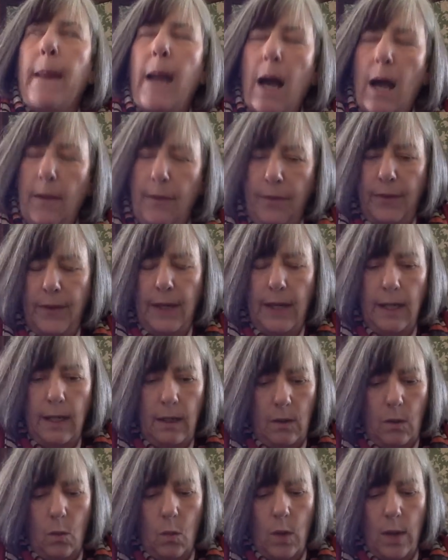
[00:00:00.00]
I
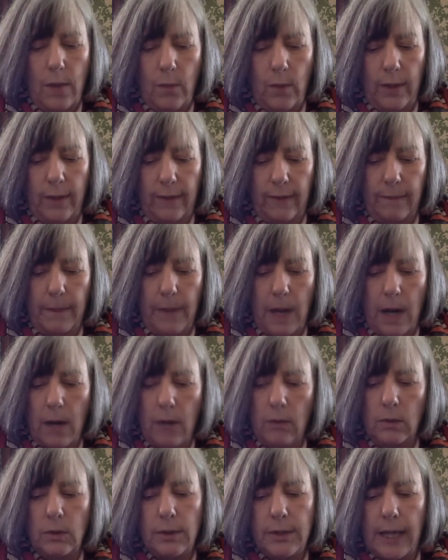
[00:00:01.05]
think when we
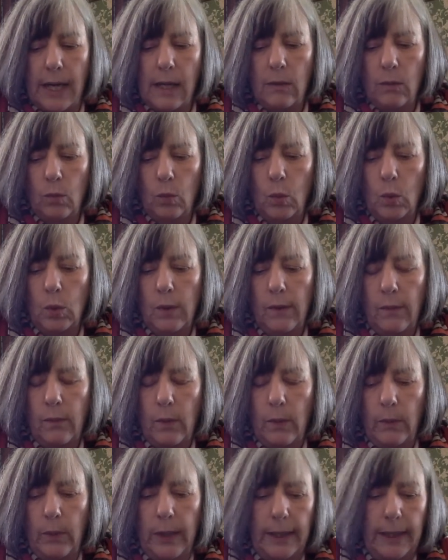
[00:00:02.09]
spiral downwards,
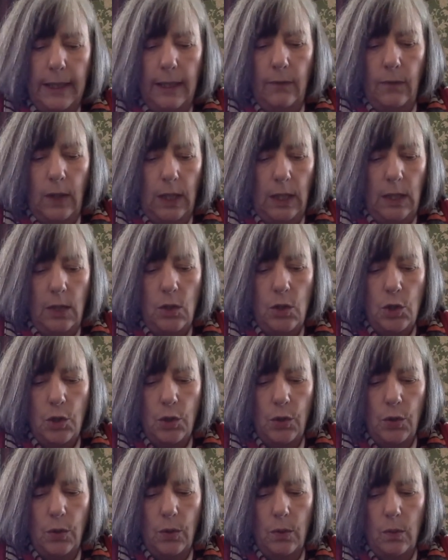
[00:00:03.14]
when we give in
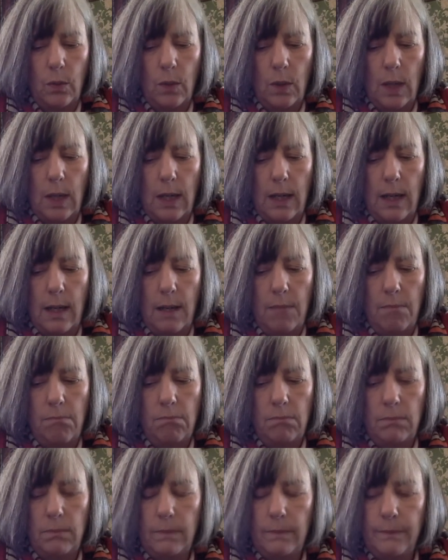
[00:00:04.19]
to
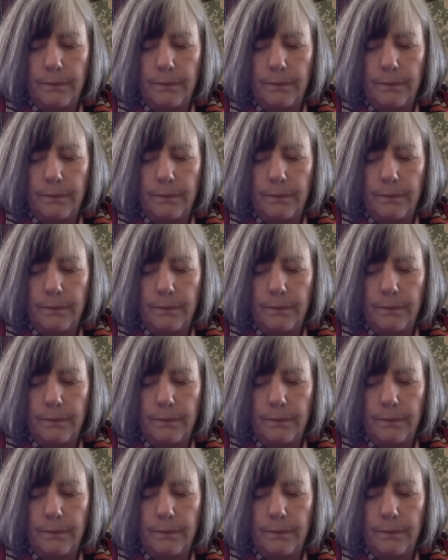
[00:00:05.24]
um,